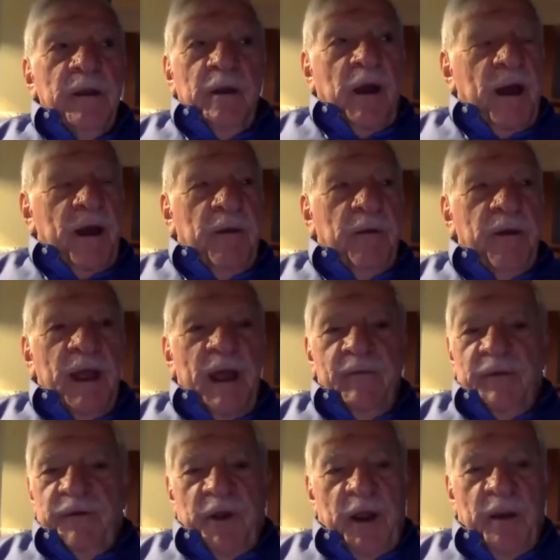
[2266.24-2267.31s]
I don't
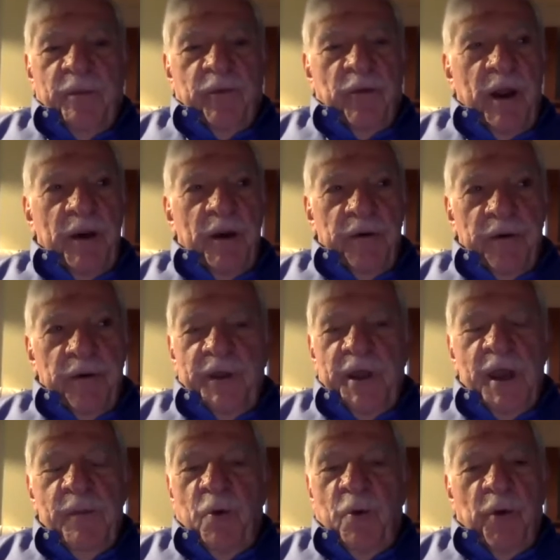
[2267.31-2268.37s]
have a typewriter or
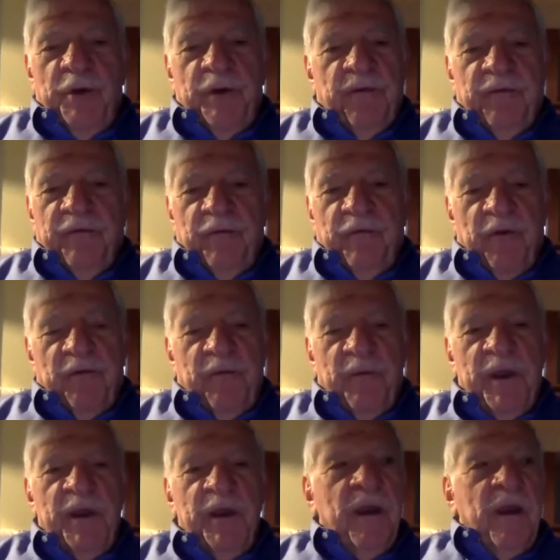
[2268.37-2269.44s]
keyboard in front of
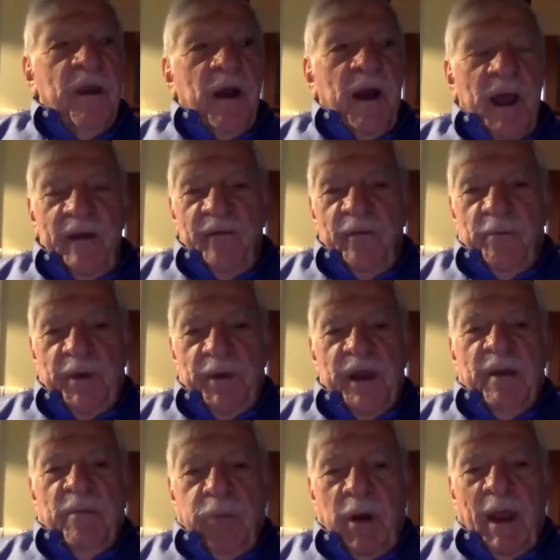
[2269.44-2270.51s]
me. I have a
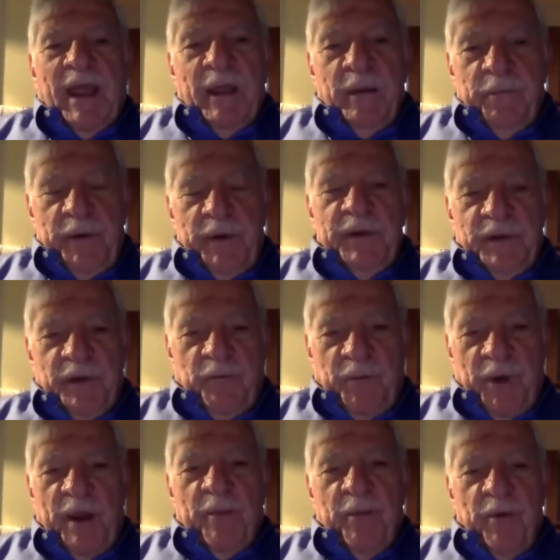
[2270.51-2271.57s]
big blank piece of
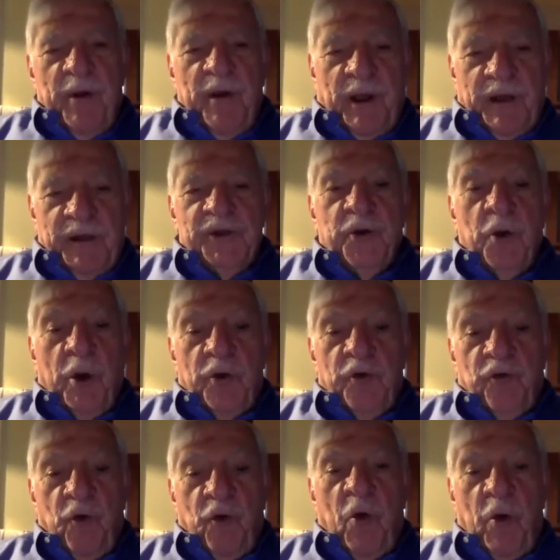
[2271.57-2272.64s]
paper and I
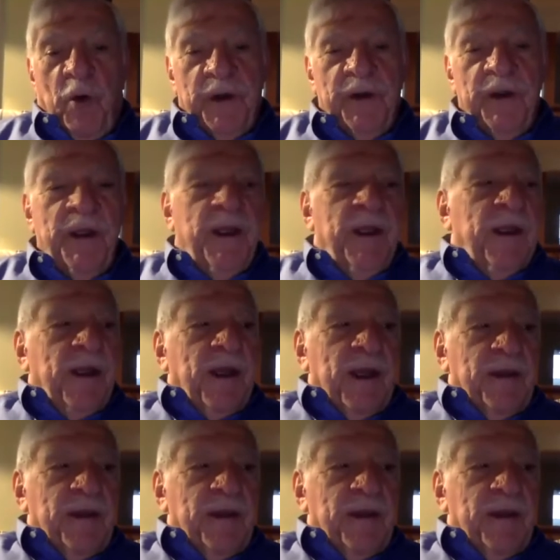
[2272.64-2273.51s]
start drawing and